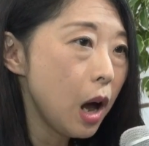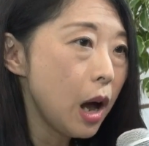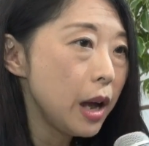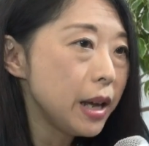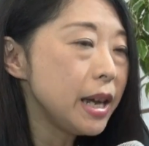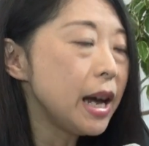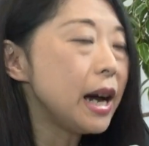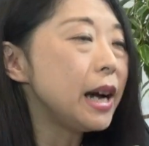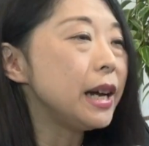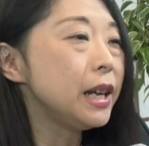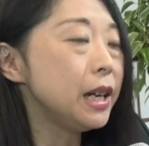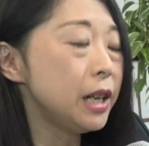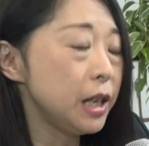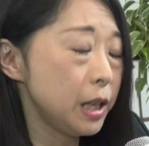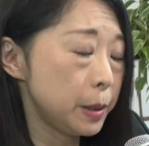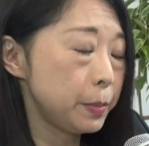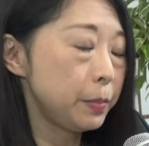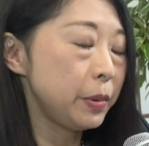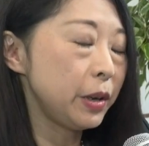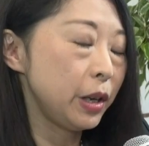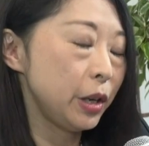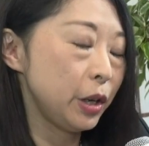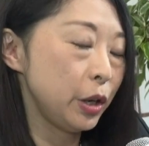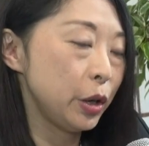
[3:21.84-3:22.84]
Yeah, it is
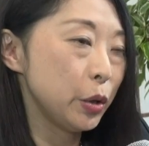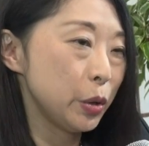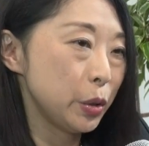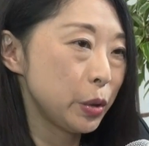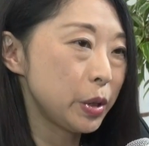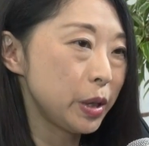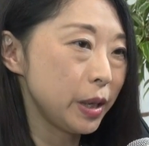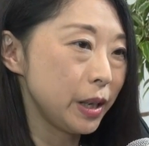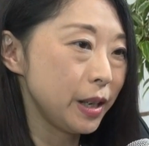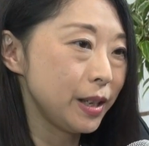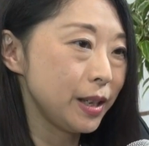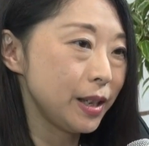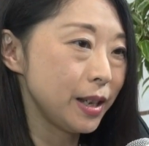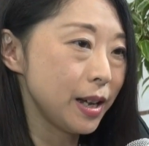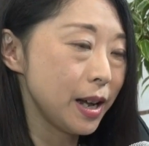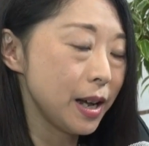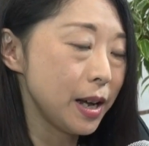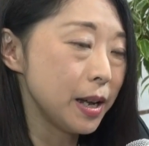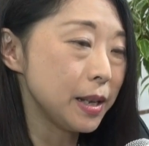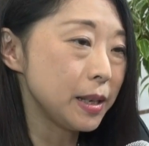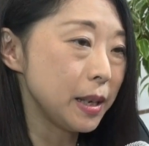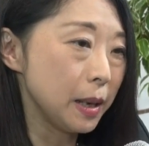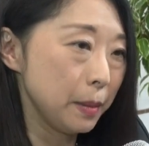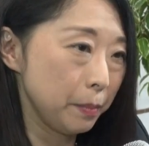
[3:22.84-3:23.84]
being used in
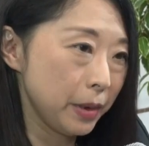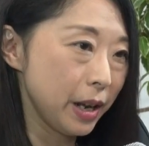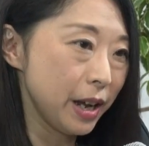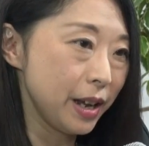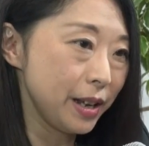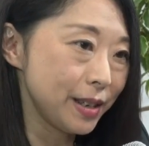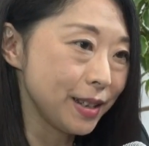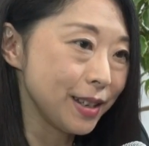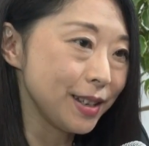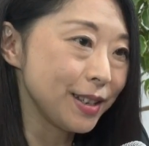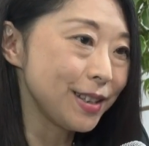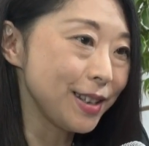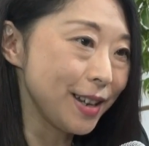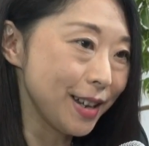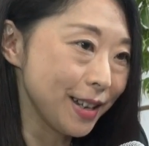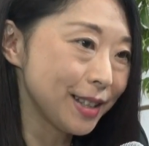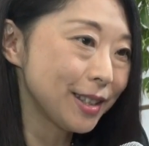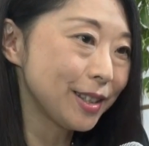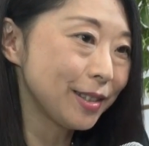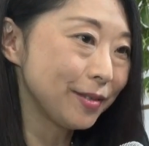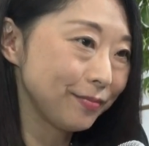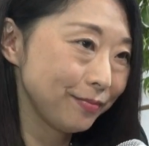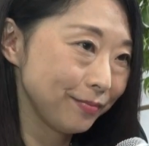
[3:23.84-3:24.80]
some cases. Yes.